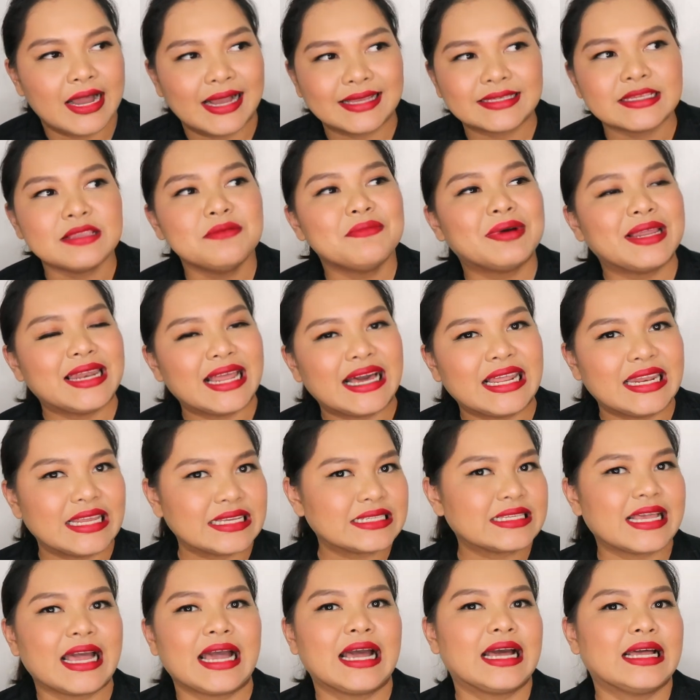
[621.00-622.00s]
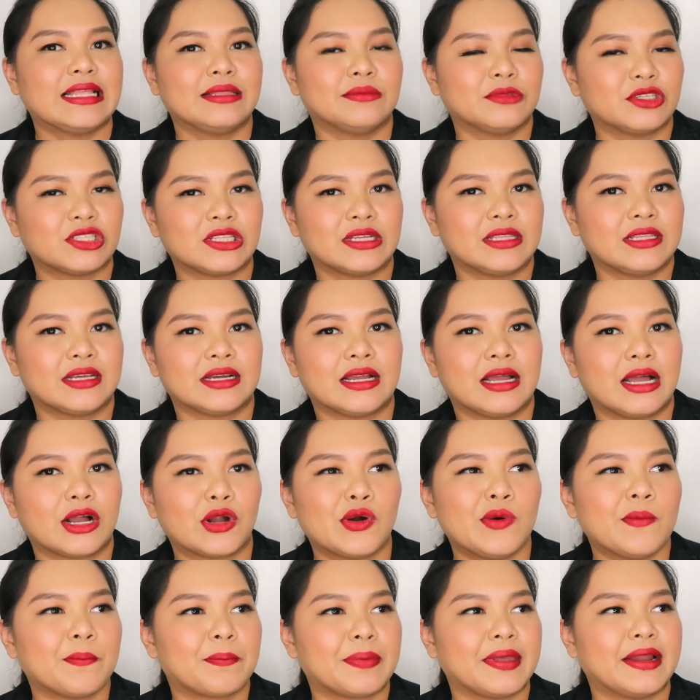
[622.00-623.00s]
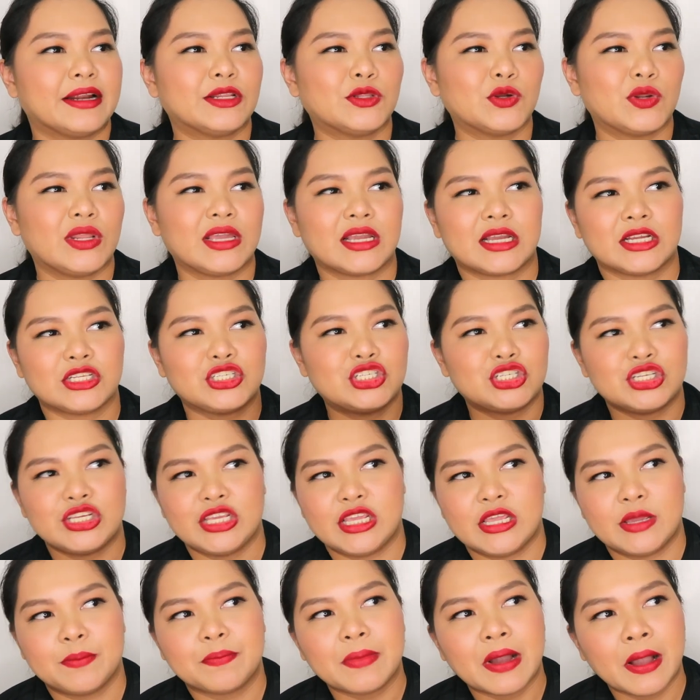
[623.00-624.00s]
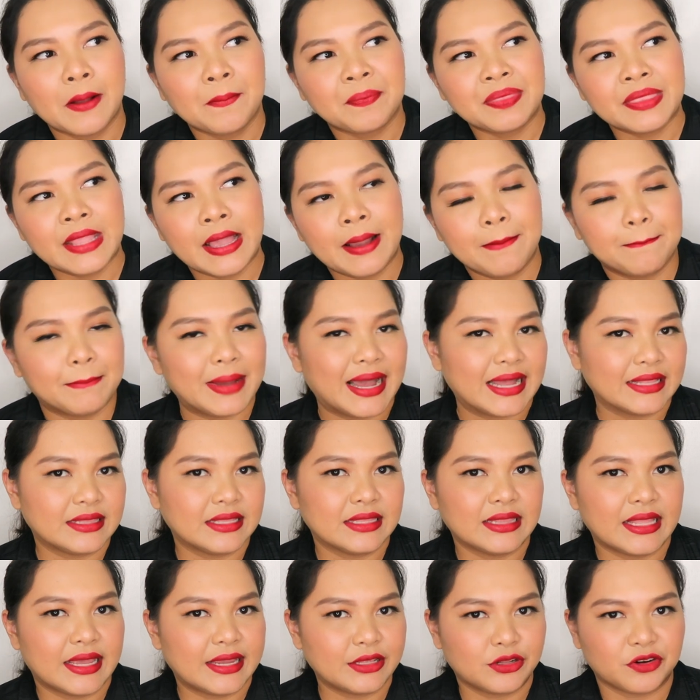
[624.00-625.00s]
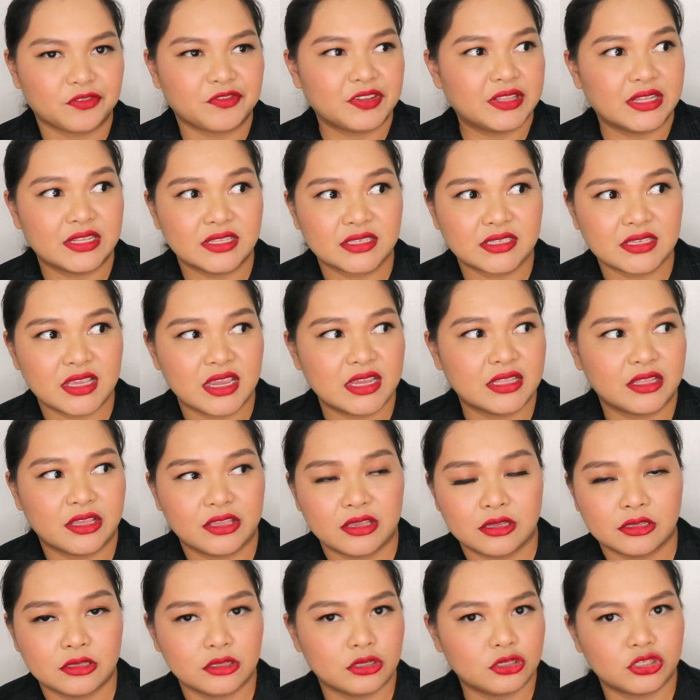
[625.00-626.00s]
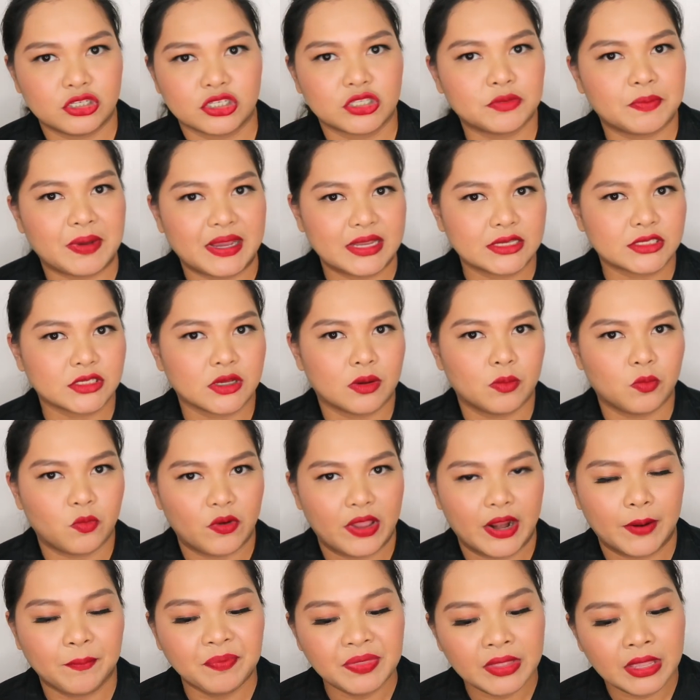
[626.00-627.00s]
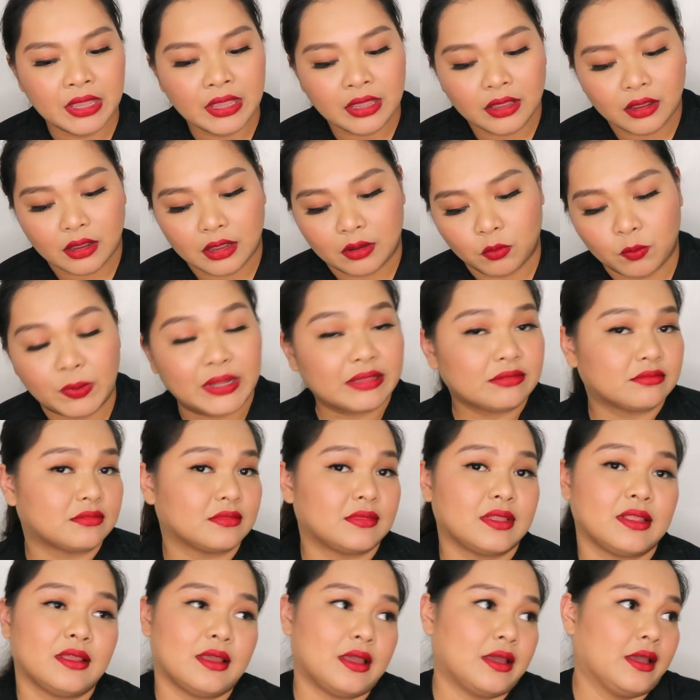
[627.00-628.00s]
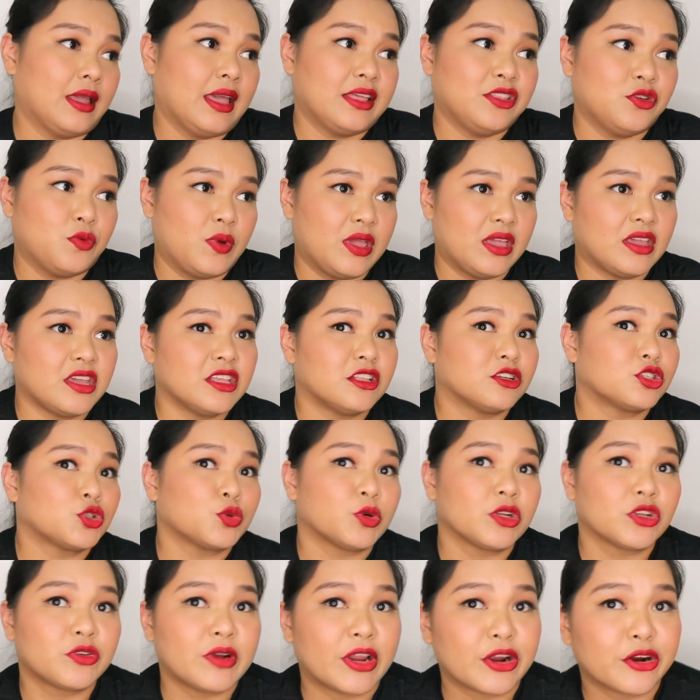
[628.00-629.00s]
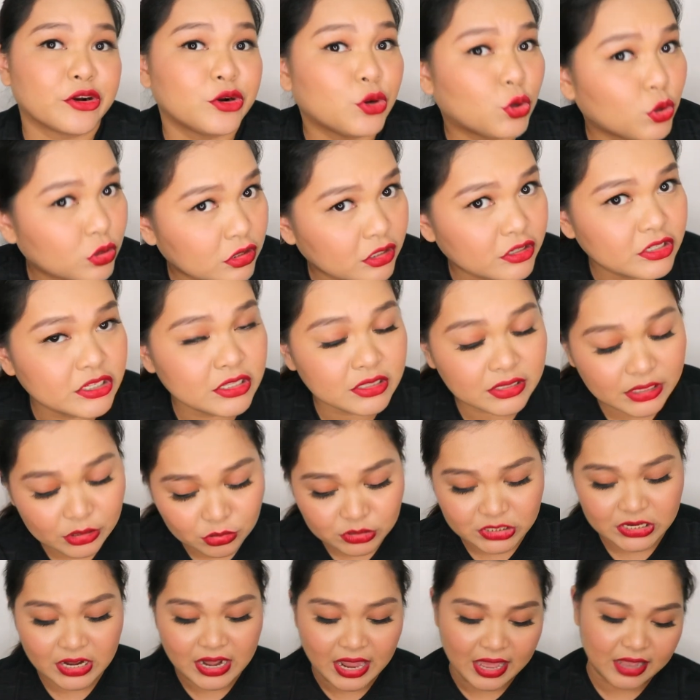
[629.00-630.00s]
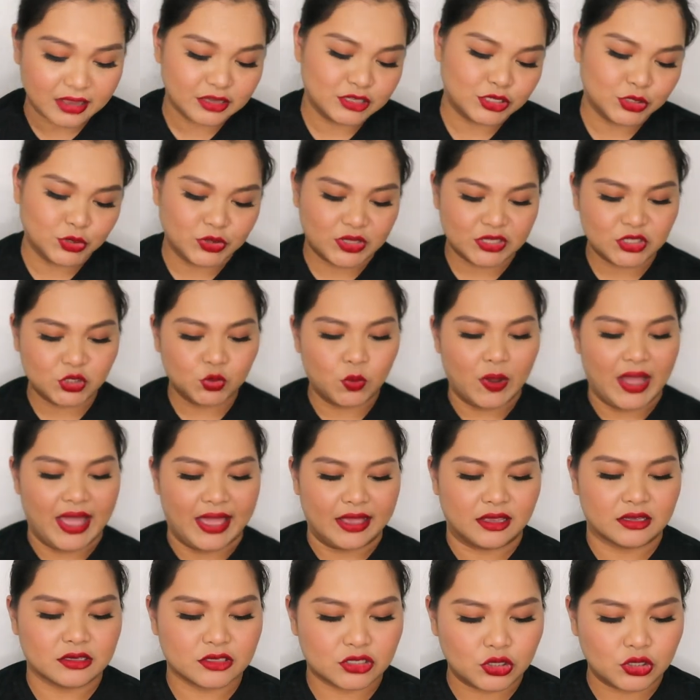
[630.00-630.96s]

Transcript: As in, malalasahan mo talaga compared to like a cheap Madeline or financier na you just buy somewhere. But anyway, Guinness World Record holders daw sila, so that's why.